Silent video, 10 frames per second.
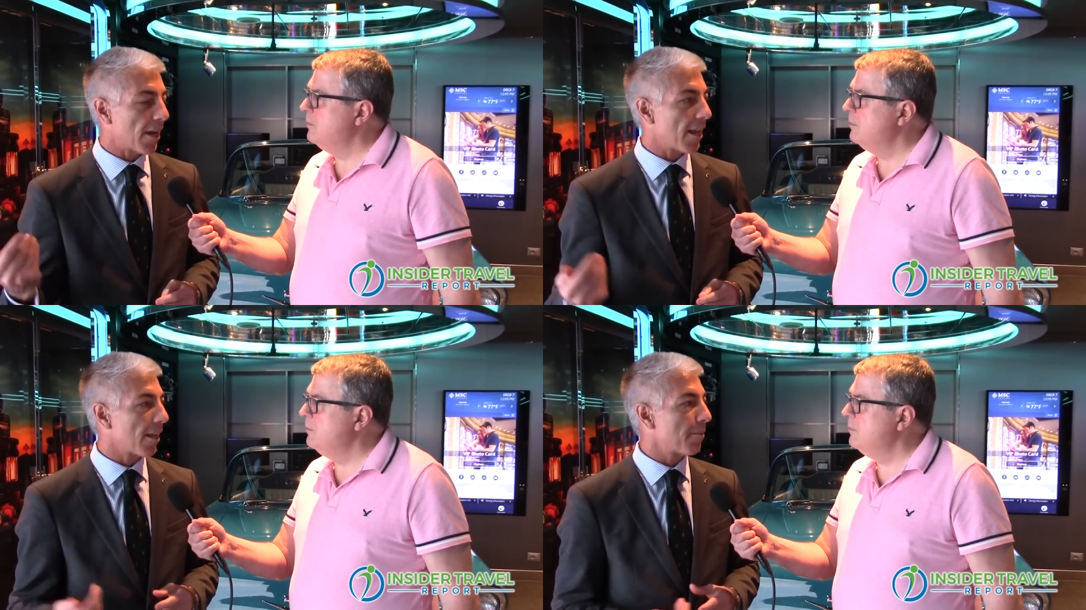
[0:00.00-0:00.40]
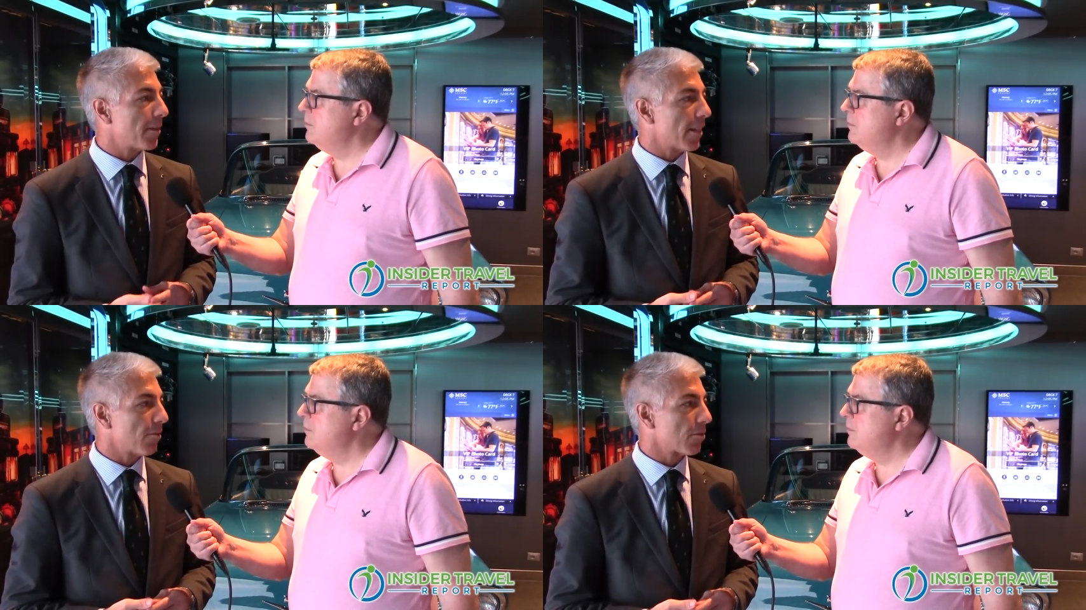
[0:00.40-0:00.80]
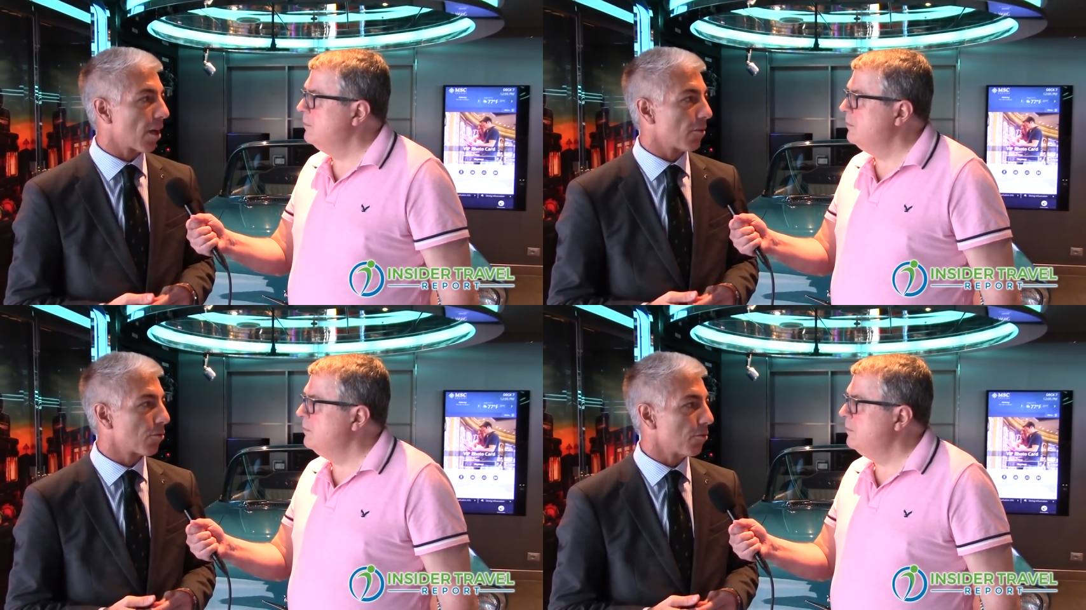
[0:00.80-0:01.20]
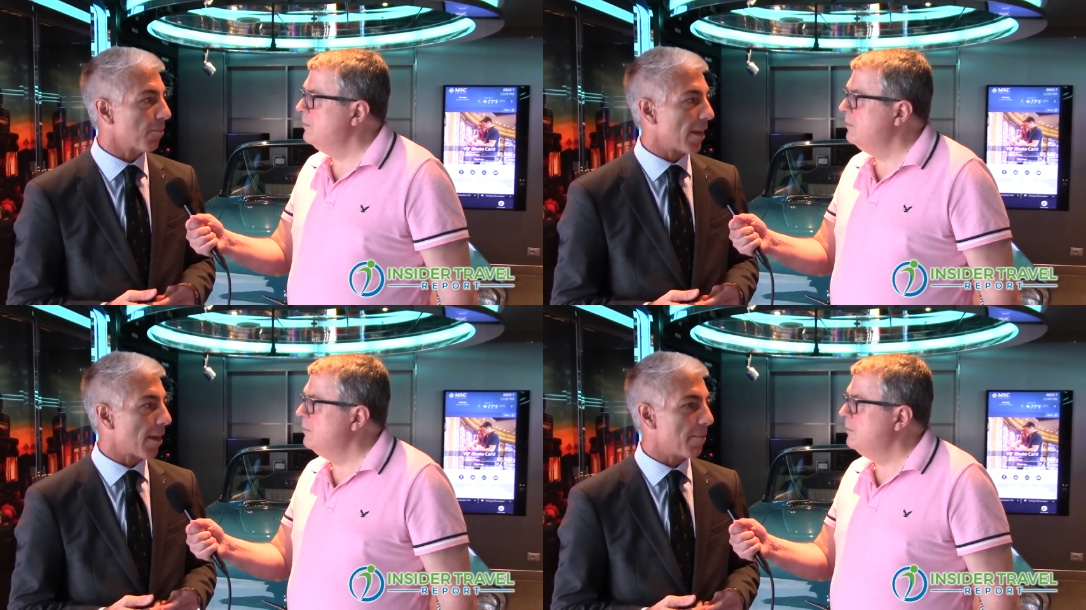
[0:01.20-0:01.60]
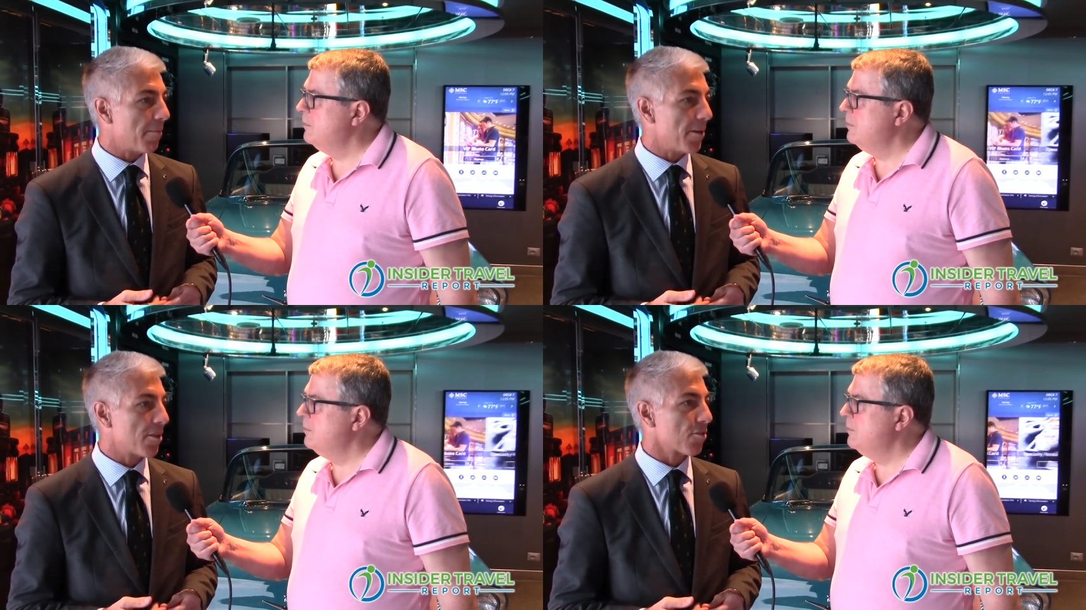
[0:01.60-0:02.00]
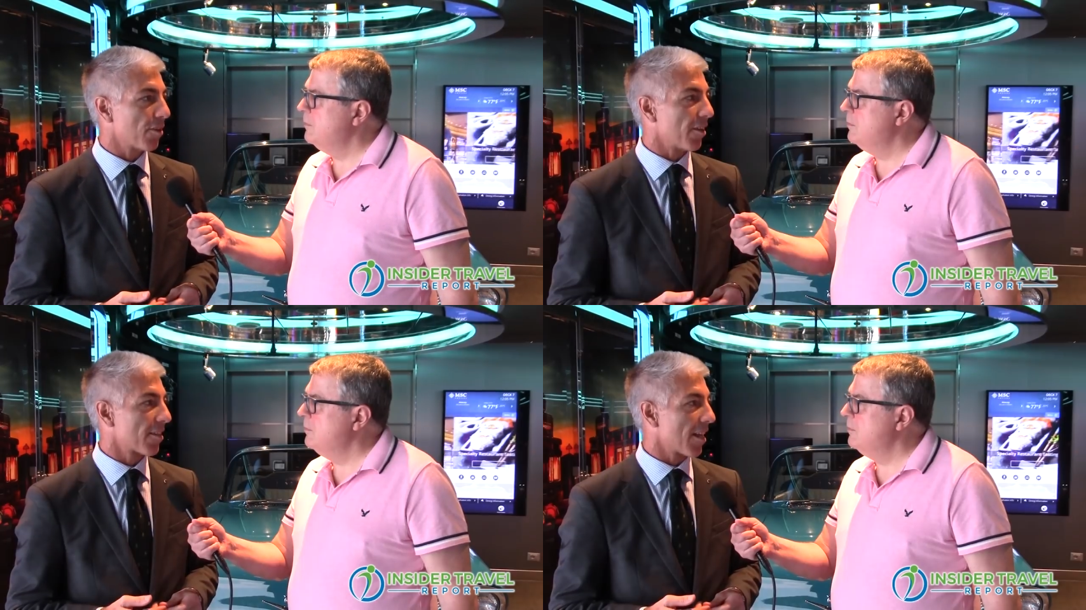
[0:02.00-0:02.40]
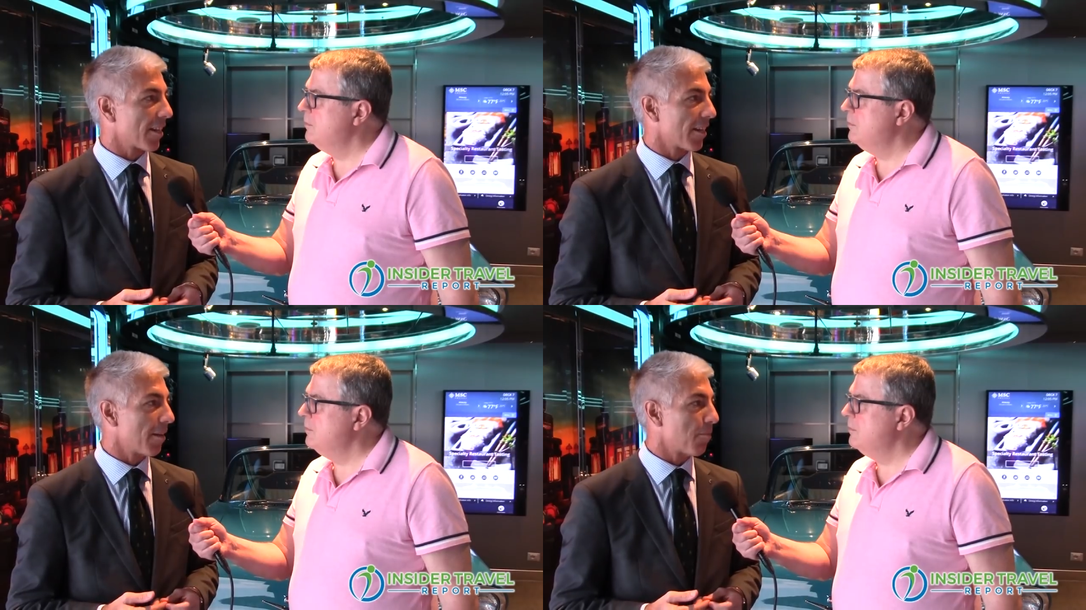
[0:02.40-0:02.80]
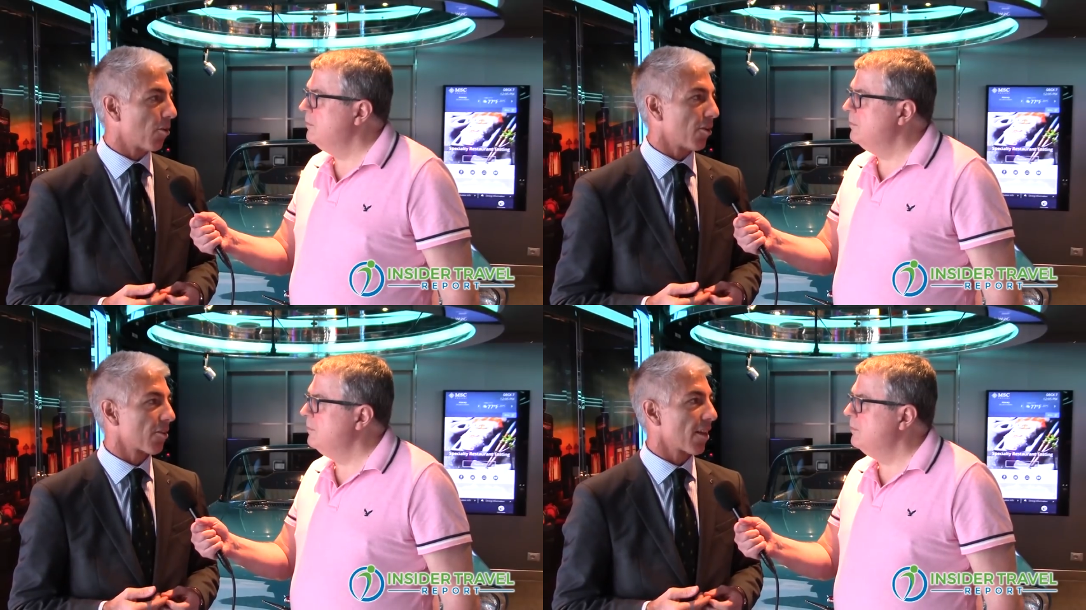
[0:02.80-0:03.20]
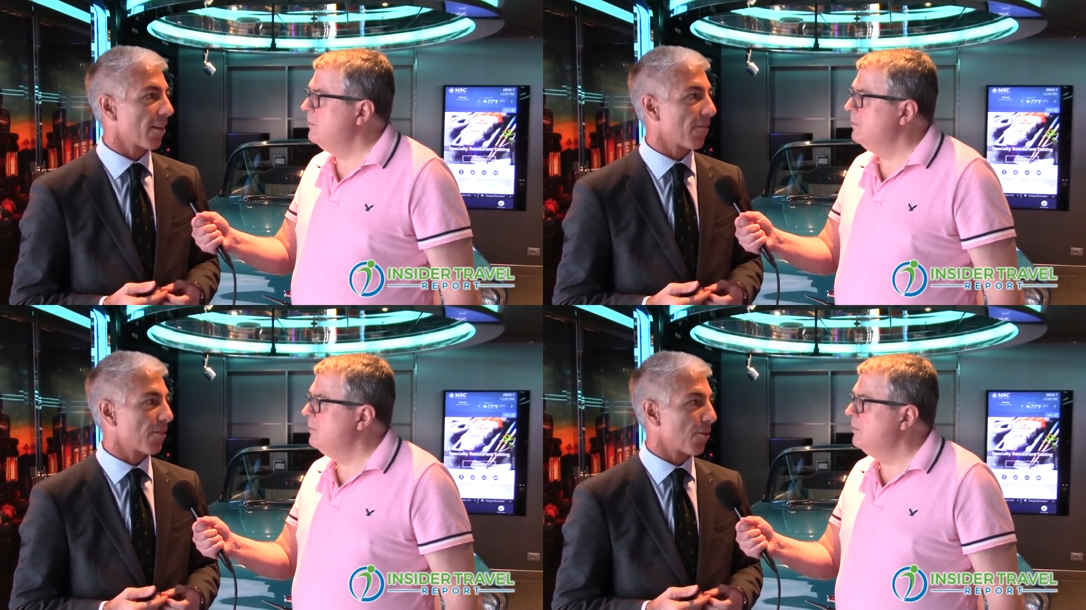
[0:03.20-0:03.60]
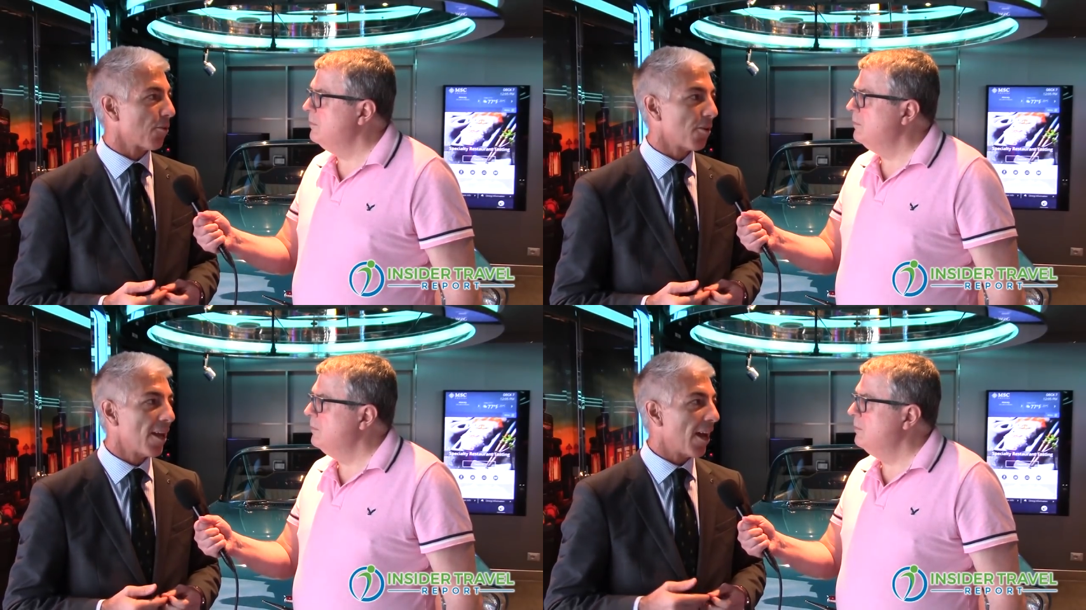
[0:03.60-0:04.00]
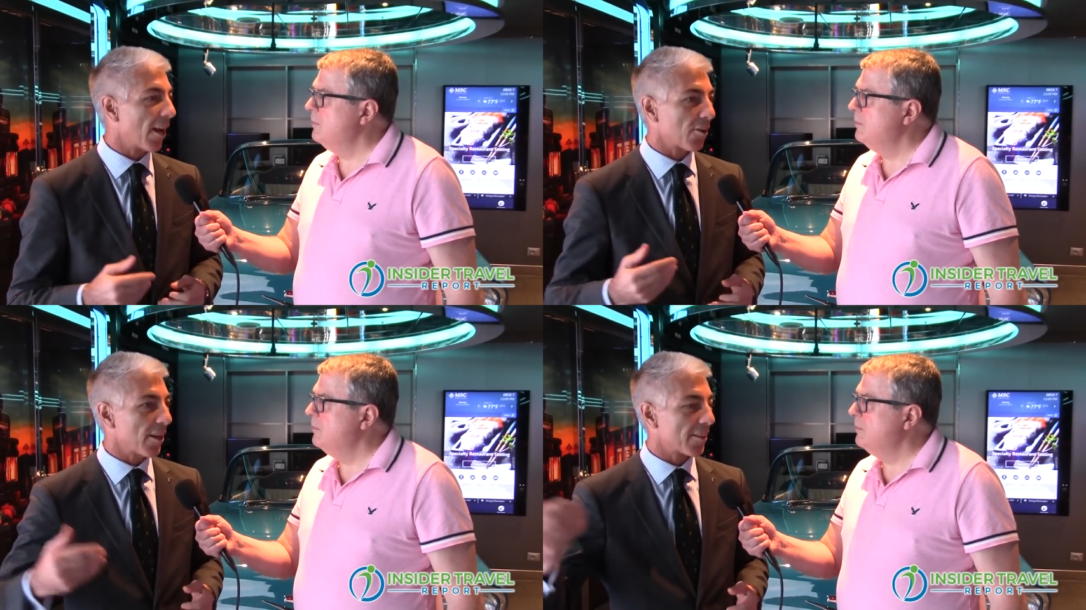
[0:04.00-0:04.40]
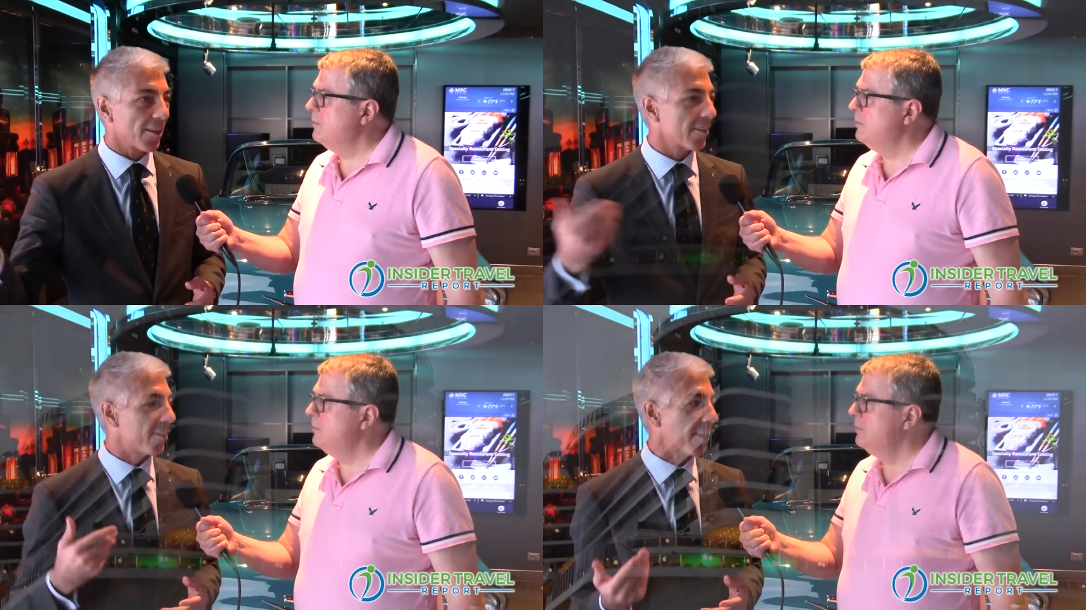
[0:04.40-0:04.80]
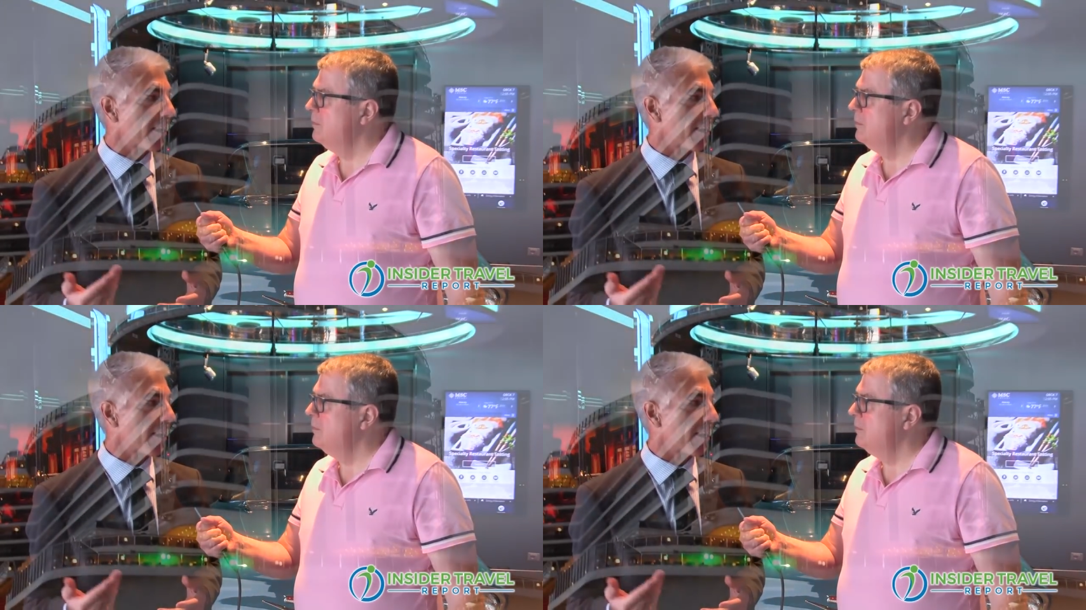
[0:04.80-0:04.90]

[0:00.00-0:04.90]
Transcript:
Speaker 1: Miami downtown to Miami Beach on a Saturday morning or Saturday afternoon are going to turn their